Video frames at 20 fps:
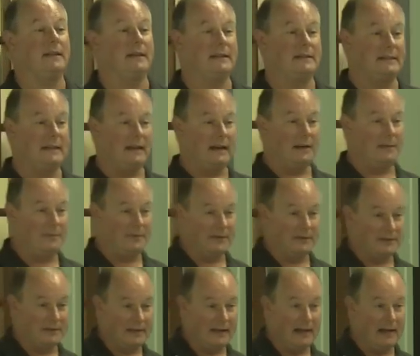they set up their
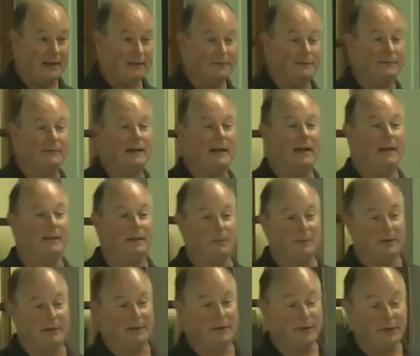stuff, now they
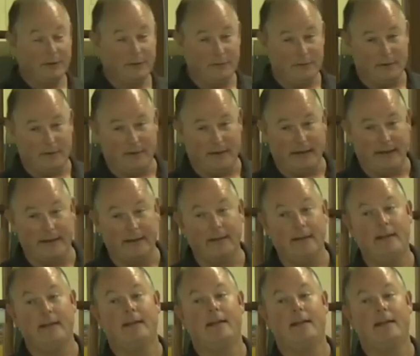want to tune the thing,